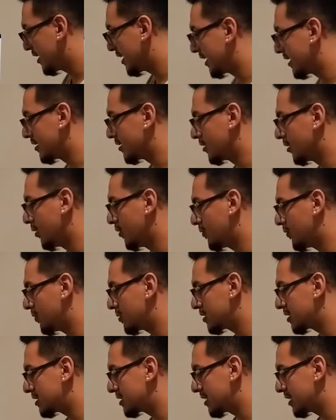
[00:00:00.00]
In the low
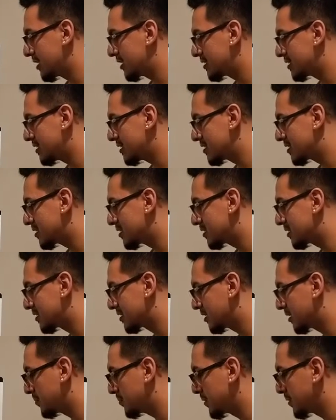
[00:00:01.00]
voltage, in this instance, it's
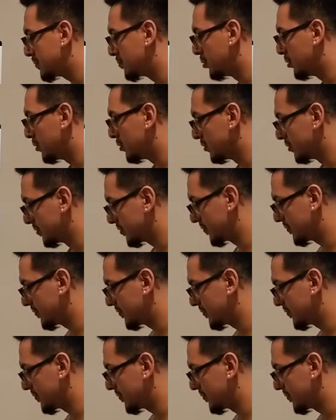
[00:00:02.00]
going to be blue.